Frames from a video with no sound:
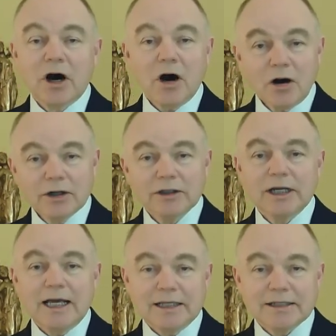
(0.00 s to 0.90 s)
on
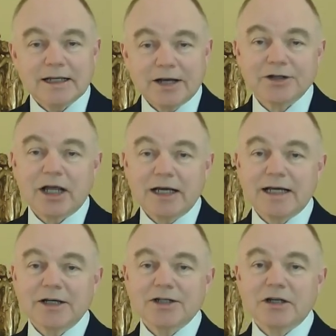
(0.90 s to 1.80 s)

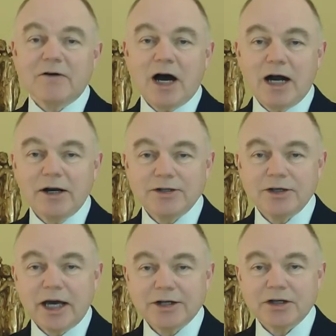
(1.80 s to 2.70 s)
internationalization of higher
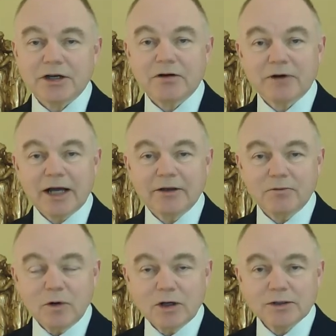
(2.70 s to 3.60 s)
education around the
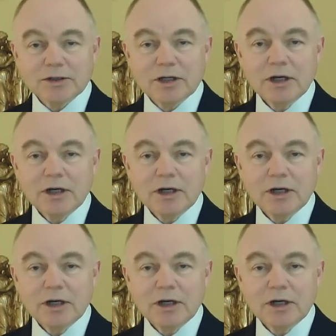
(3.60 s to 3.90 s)
world.